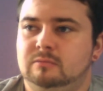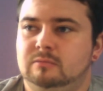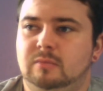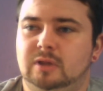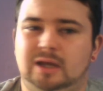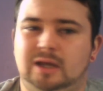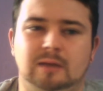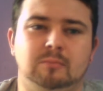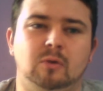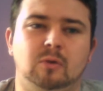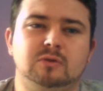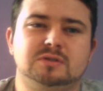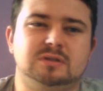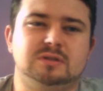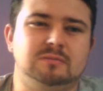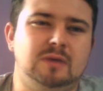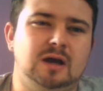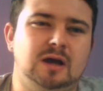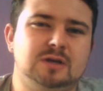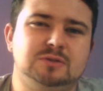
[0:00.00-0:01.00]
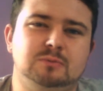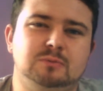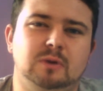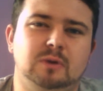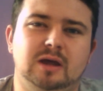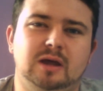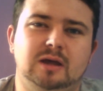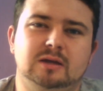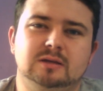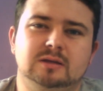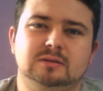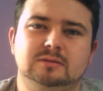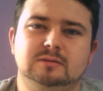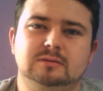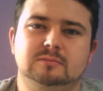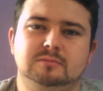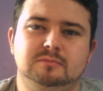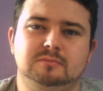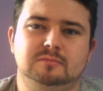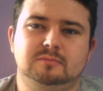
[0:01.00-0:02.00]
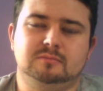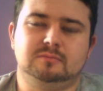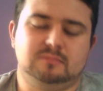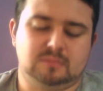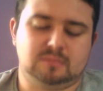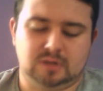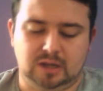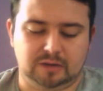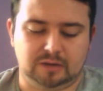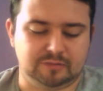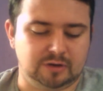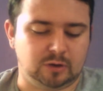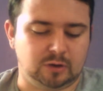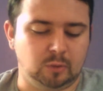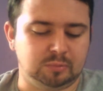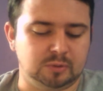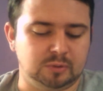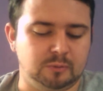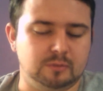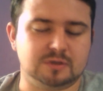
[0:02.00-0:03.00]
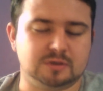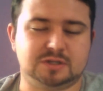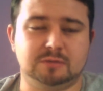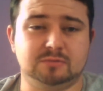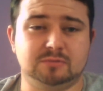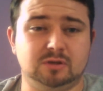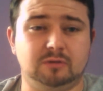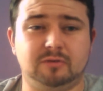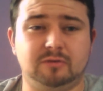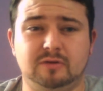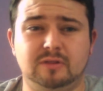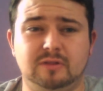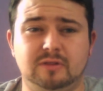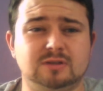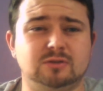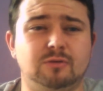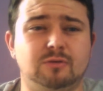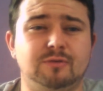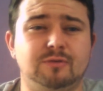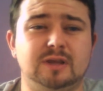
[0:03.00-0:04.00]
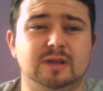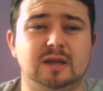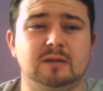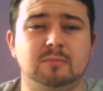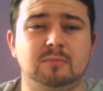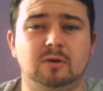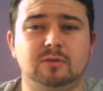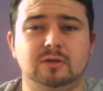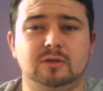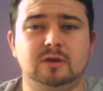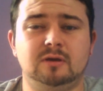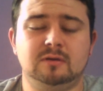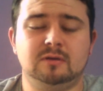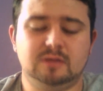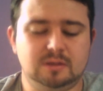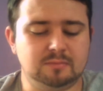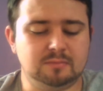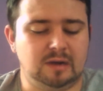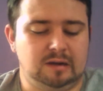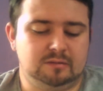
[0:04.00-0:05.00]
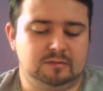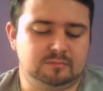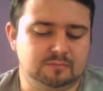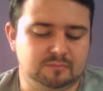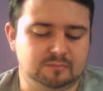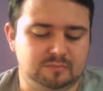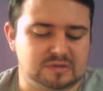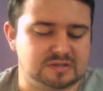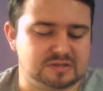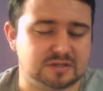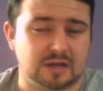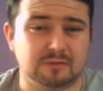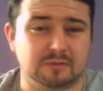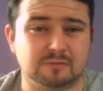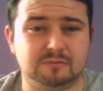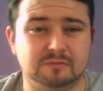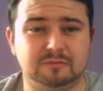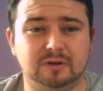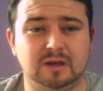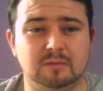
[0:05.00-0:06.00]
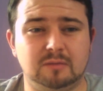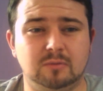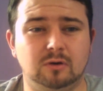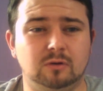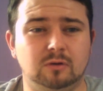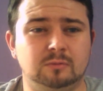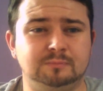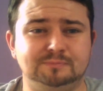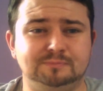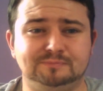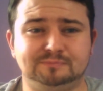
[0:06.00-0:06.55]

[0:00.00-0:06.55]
like a Monster Mash where having a couple of wounds chipped off here and there is not really going to bother you, you might be safe with Fireball.